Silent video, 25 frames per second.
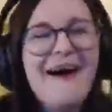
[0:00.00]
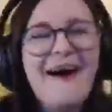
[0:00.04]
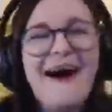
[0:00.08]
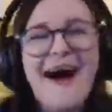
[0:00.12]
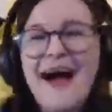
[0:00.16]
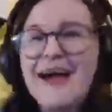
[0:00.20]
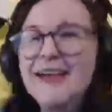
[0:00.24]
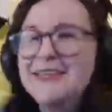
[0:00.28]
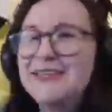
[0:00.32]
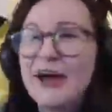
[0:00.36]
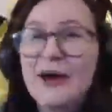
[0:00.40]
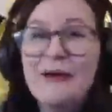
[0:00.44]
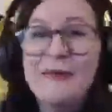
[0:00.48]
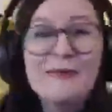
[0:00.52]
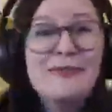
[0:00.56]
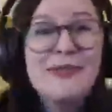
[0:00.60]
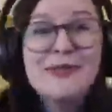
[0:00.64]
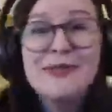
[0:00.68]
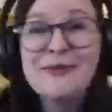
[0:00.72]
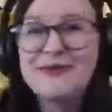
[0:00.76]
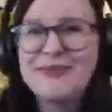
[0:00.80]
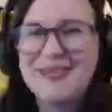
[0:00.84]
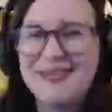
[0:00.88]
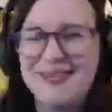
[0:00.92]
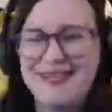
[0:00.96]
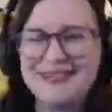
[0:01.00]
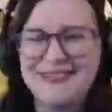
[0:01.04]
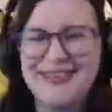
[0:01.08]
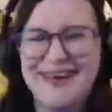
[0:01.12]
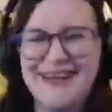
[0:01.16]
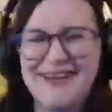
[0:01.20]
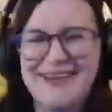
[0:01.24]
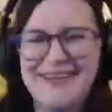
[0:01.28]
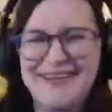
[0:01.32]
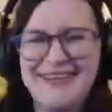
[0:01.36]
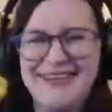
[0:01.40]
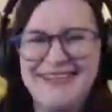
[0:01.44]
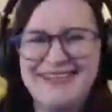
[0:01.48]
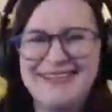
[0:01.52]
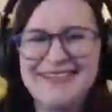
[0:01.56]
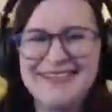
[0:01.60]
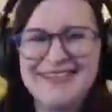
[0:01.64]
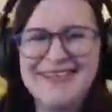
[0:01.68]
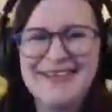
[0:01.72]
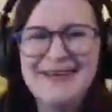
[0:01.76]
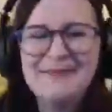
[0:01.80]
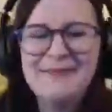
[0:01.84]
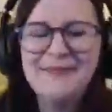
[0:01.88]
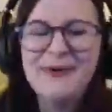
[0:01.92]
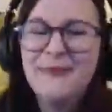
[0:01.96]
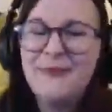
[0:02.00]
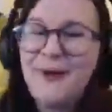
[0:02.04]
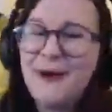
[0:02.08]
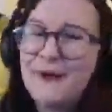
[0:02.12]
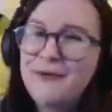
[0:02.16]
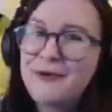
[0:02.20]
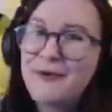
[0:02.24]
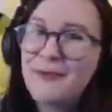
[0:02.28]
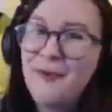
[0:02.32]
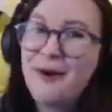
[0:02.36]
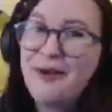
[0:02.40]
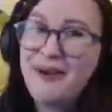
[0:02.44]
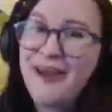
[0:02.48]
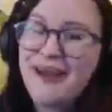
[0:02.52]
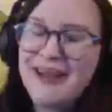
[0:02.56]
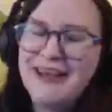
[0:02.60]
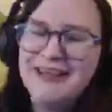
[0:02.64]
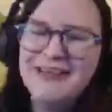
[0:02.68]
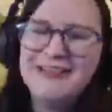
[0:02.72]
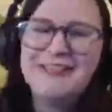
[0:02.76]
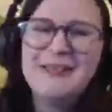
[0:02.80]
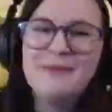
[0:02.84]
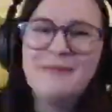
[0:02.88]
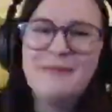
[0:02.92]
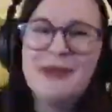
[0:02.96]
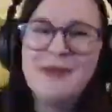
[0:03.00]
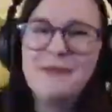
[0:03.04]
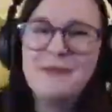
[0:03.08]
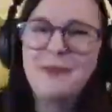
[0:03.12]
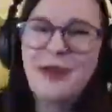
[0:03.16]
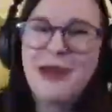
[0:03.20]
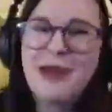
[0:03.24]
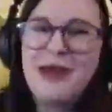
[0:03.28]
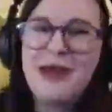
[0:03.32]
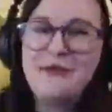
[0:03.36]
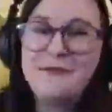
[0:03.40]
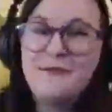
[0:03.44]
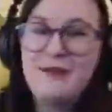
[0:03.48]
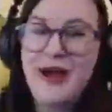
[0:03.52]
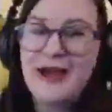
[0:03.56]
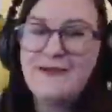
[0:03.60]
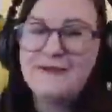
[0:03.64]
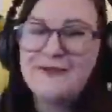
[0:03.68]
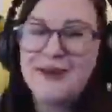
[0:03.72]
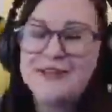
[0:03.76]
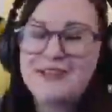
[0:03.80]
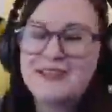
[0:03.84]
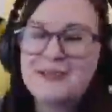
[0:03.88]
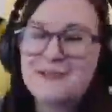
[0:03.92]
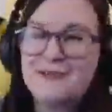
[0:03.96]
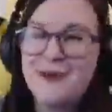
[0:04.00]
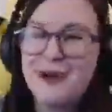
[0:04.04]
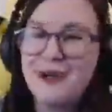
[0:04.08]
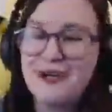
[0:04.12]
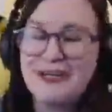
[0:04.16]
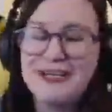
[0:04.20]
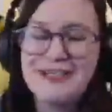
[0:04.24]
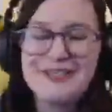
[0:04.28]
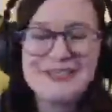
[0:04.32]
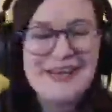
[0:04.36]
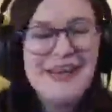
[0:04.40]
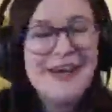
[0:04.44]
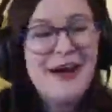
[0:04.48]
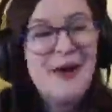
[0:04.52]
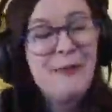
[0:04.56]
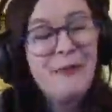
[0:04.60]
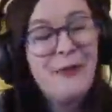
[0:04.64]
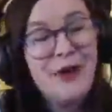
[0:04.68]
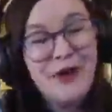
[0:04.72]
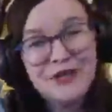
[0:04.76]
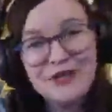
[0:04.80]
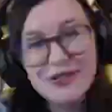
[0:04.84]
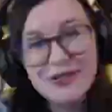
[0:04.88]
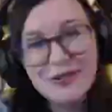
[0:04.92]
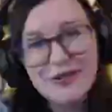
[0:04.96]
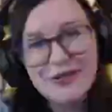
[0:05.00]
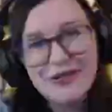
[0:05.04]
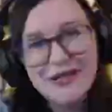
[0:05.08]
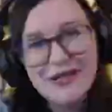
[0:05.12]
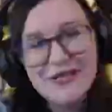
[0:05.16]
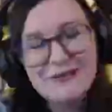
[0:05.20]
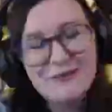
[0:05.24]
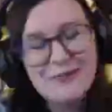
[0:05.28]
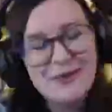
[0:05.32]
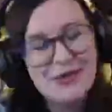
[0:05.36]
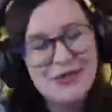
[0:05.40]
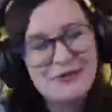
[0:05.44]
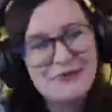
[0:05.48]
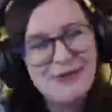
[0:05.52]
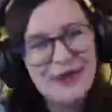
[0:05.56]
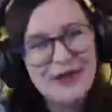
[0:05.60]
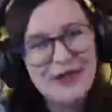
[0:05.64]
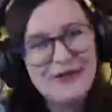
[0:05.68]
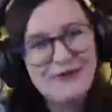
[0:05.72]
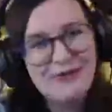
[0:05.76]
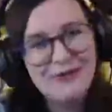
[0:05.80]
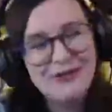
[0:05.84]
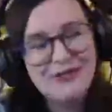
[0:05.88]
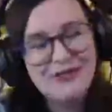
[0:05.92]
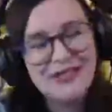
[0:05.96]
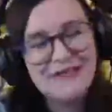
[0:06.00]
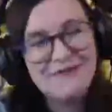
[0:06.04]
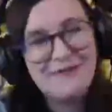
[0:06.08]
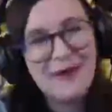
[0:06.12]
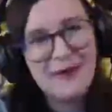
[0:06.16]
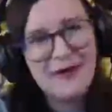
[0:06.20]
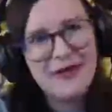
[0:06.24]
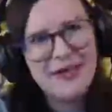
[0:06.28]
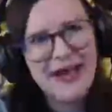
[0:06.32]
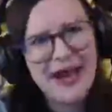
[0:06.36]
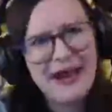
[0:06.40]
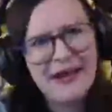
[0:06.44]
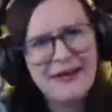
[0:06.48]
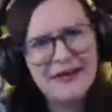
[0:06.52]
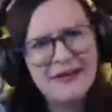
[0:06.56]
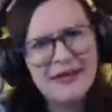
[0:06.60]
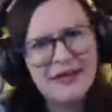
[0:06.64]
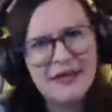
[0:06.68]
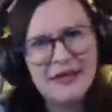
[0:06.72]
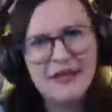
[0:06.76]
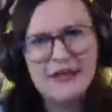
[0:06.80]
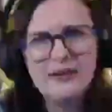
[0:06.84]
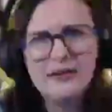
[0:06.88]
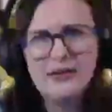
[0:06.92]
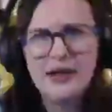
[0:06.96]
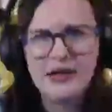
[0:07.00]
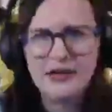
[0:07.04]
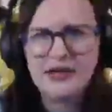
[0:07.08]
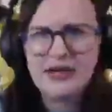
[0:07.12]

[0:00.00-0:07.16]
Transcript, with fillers: I don't do things like this. But welcome on in to me playing Five Nights at Freddy's. We are doing this because my community very kindly, I